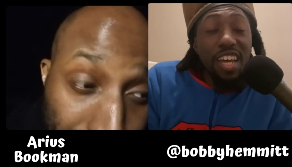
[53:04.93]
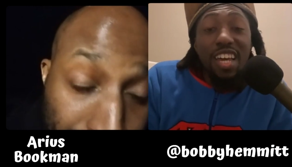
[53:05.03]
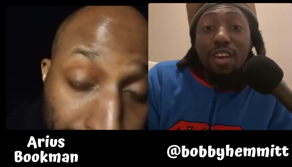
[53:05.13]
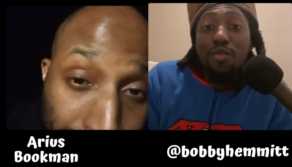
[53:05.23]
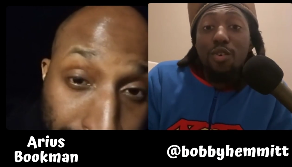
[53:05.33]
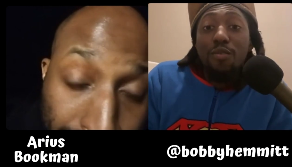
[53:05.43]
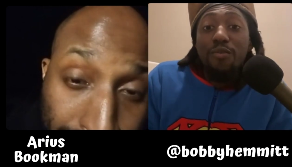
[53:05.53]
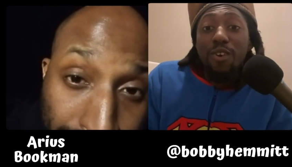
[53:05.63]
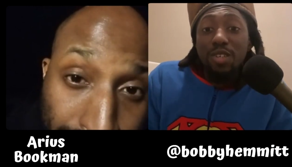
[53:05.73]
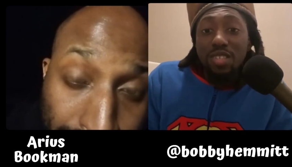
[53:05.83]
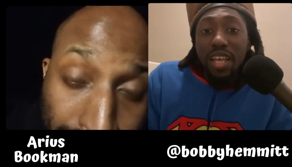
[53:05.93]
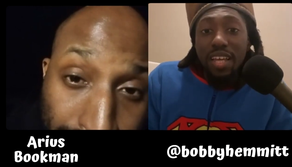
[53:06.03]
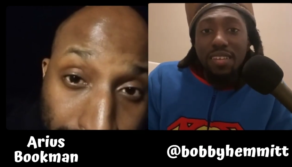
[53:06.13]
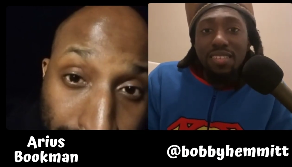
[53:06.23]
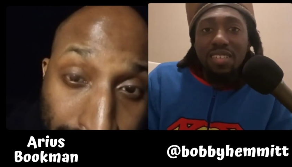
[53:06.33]
Speaker 1: irreversible.
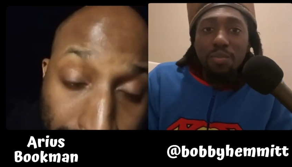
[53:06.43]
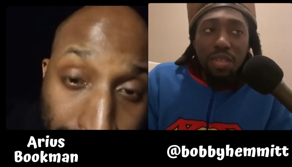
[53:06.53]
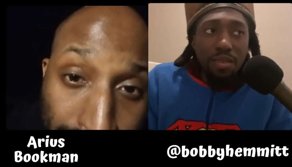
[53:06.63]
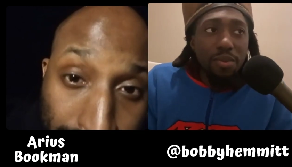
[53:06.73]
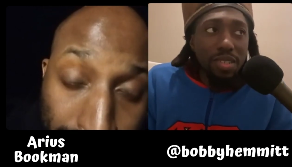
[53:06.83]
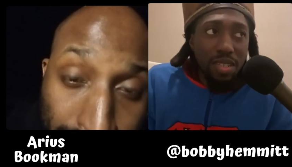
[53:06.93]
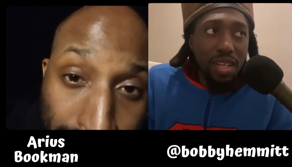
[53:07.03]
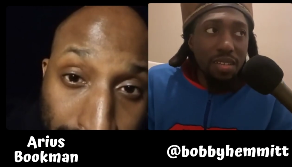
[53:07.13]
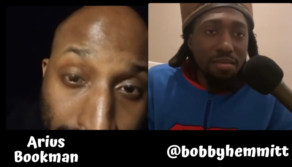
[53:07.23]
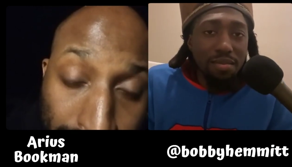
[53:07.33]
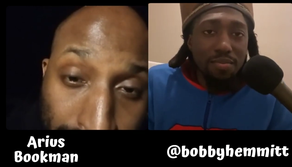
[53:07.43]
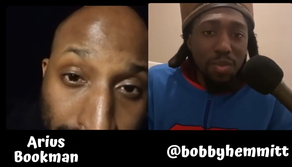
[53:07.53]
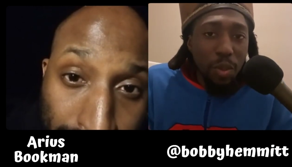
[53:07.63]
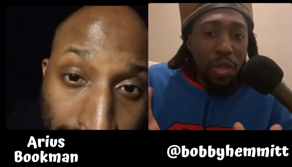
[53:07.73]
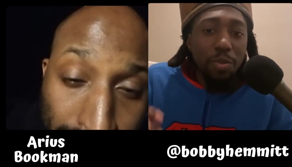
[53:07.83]
Like something once again,
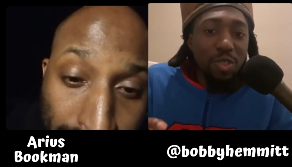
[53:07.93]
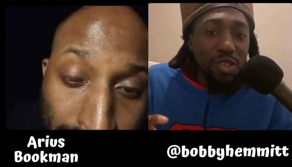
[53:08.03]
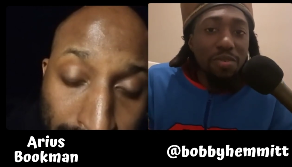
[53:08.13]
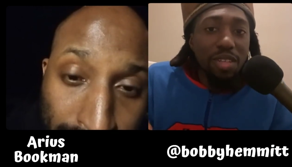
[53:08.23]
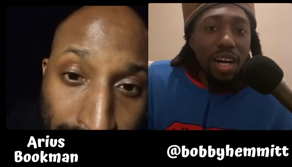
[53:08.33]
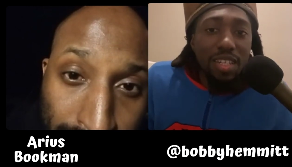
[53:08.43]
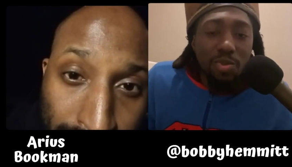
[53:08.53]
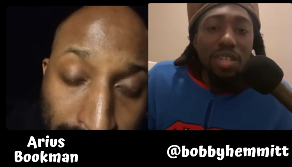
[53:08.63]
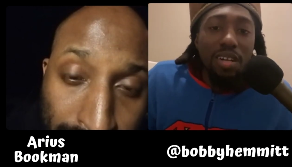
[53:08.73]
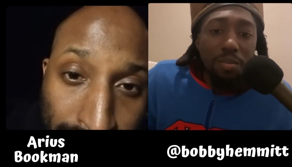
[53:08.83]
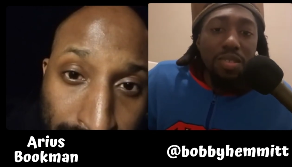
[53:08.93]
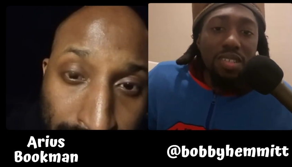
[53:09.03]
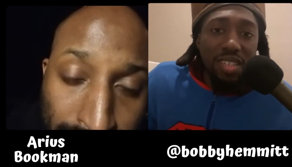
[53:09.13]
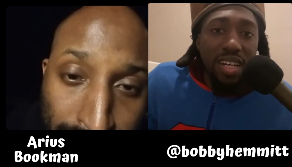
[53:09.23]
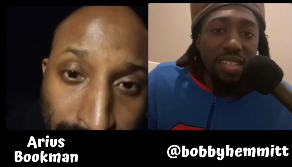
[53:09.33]
you know, people trivialize when it comes to
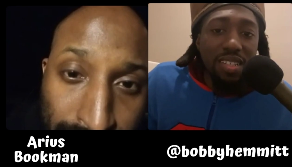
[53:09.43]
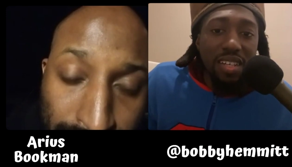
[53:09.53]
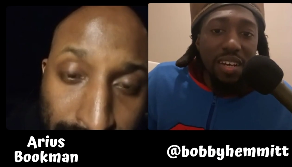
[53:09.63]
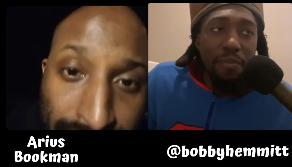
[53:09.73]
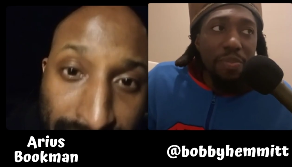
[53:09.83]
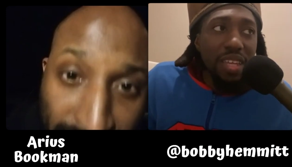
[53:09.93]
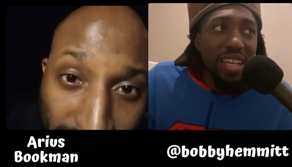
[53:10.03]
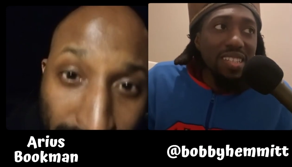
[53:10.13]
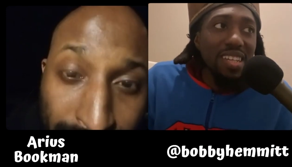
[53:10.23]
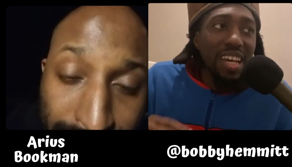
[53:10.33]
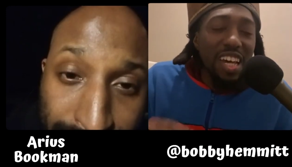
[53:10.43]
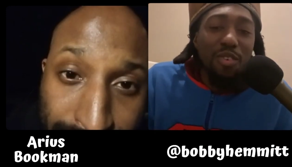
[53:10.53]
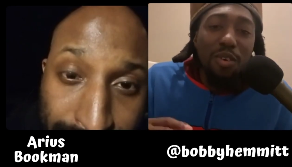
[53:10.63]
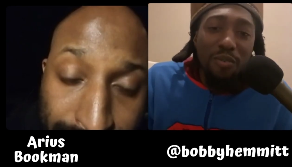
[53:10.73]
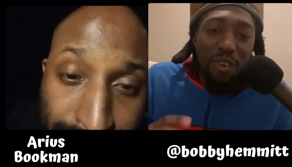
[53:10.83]
sex. is yeah.
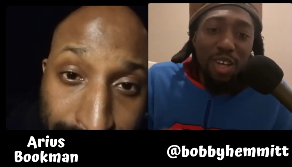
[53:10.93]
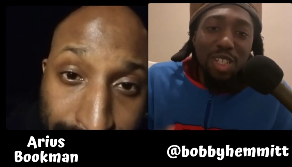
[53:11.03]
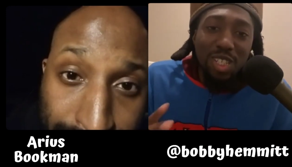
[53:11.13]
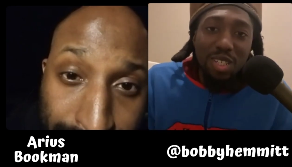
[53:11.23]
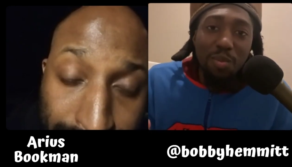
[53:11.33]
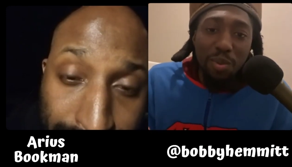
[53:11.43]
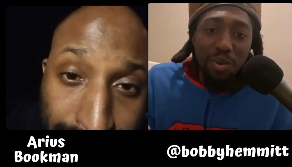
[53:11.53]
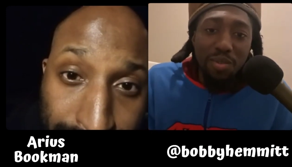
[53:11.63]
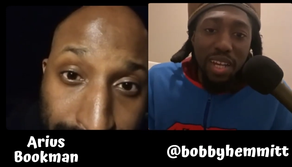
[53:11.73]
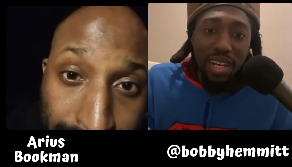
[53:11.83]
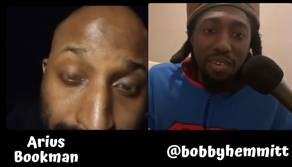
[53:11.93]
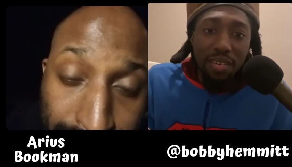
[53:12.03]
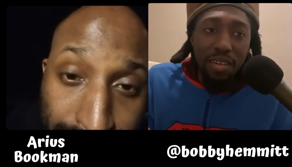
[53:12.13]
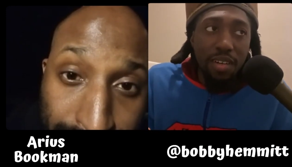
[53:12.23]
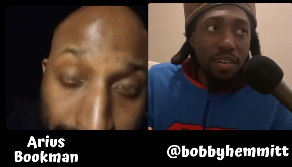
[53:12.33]
irreversible now
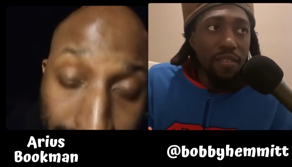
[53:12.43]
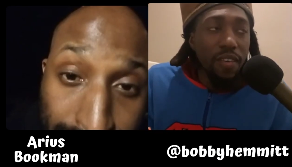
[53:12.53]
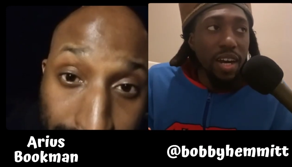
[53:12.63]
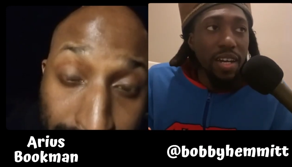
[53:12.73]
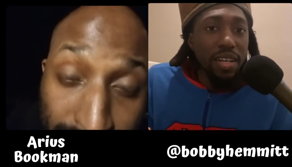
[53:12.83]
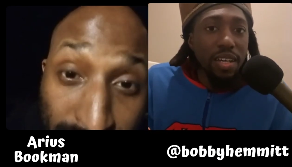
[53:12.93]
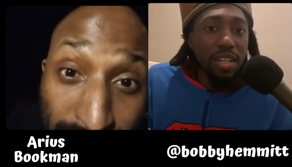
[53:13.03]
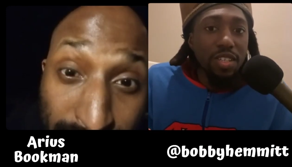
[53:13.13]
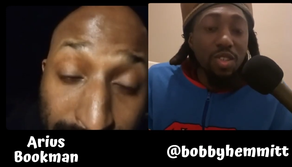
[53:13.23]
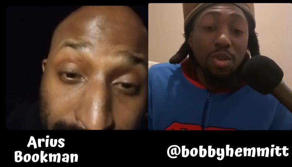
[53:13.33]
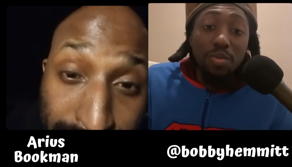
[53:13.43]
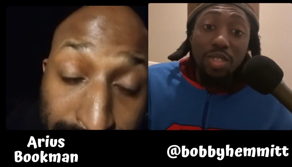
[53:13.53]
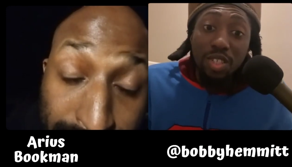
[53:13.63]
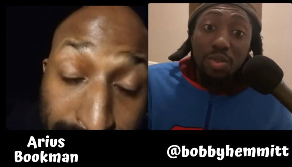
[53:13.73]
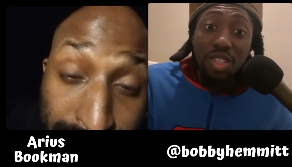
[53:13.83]
right? Yeah. So
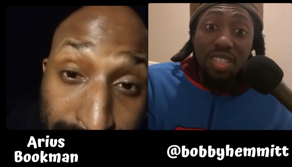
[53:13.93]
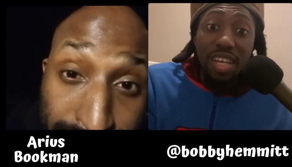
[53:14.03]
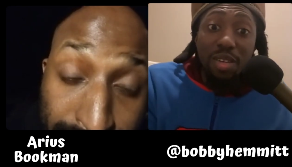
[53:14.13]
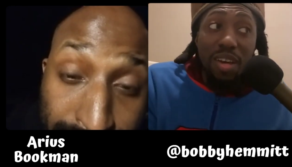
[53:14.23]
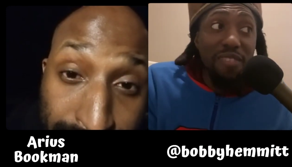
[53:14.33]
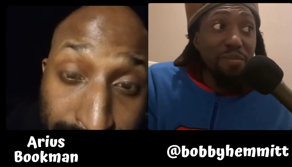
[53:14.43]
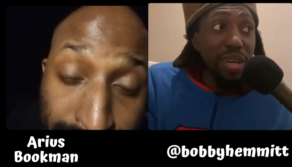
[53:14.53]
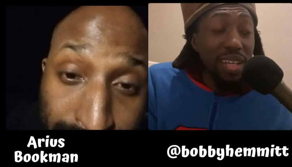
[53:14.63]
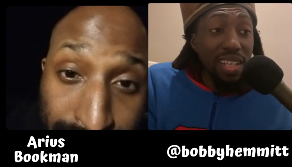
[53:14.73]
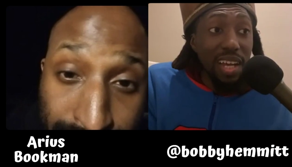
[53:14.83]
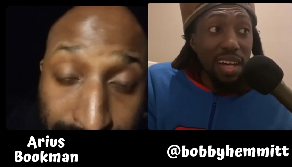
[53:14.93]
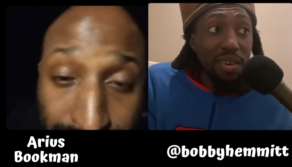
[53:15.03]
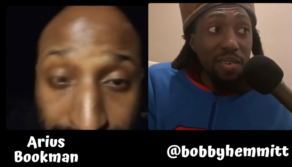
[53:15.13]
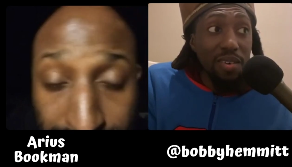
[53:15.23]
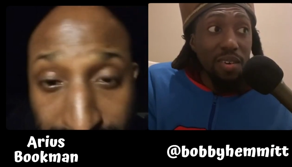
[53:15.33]
just like you have men now
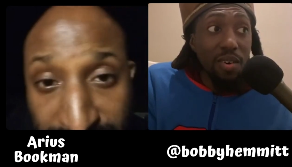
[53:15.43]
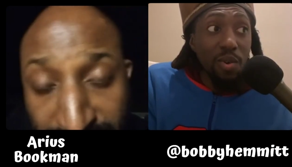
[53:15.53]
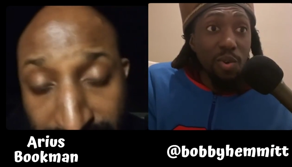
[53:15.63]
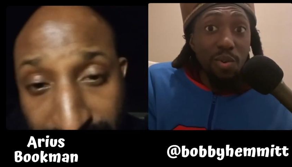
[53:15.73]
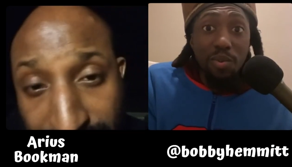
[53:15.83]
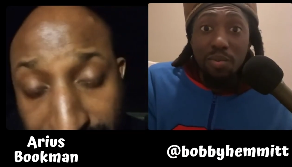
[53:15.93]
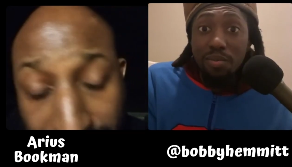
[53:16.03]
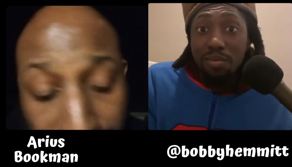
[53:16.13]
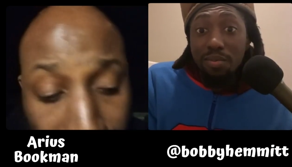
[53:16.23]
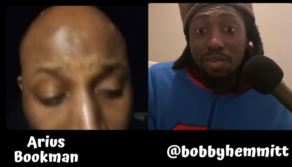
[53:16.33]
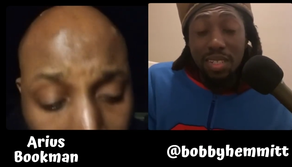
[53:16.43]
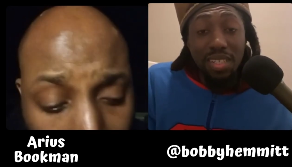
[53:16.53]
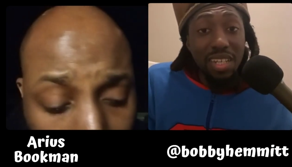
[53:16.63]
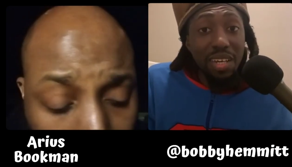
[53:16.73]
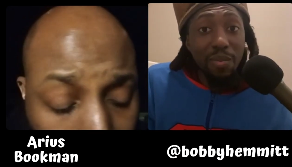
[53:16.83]
who, once
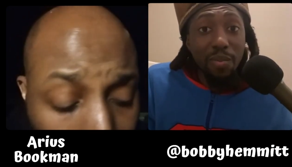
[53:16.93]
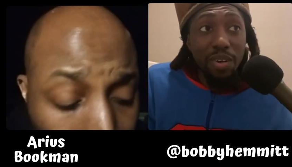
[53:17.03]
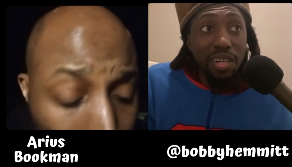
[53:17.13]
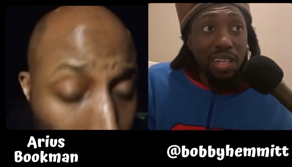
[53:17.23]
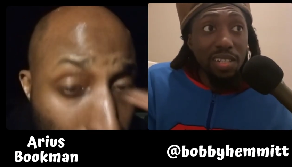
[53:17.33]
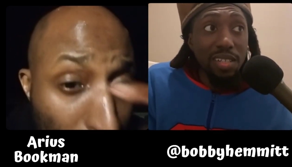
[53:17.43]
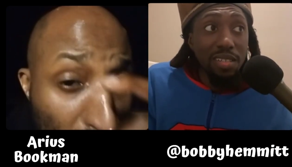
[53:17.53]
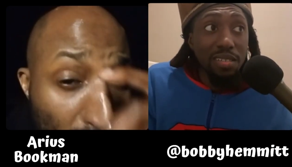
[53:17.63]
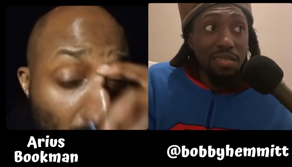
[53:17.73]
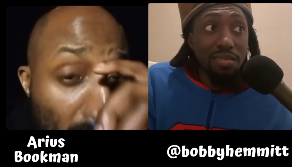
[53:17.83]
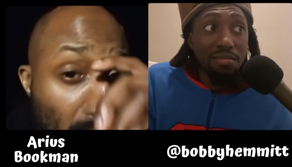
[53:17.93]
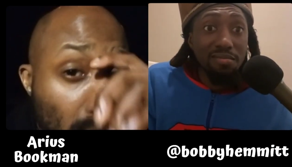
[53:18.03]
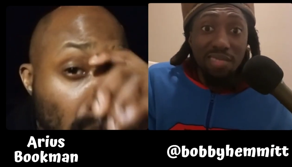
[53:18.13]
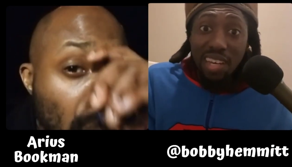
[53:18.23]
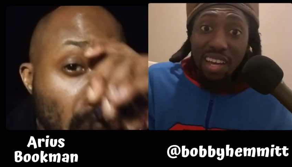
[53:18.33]
again, bro, they just
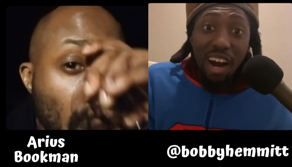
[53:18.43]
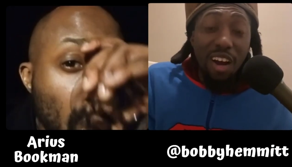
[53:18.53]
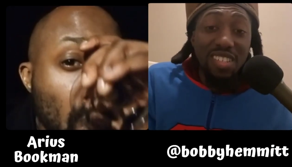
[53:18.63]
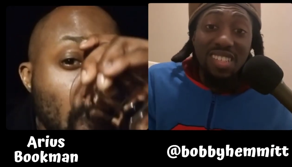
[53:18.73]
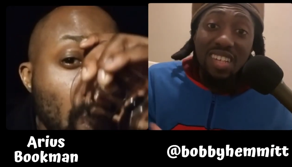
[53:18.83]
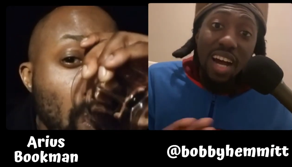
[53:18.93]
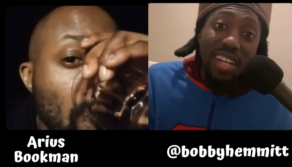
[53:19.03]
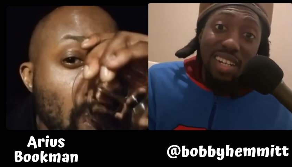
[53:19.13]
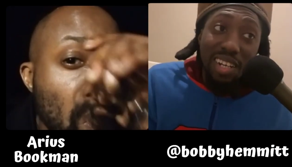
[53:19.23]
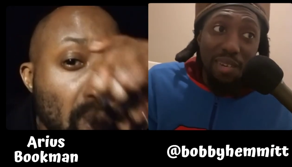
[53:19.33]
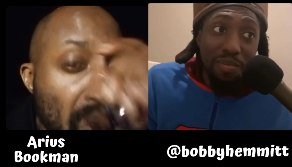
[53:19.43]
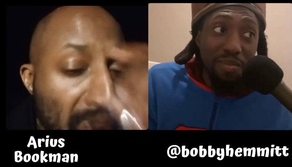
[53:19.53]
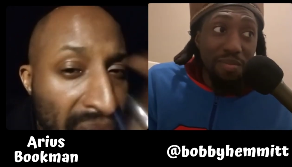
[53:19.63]
are signing up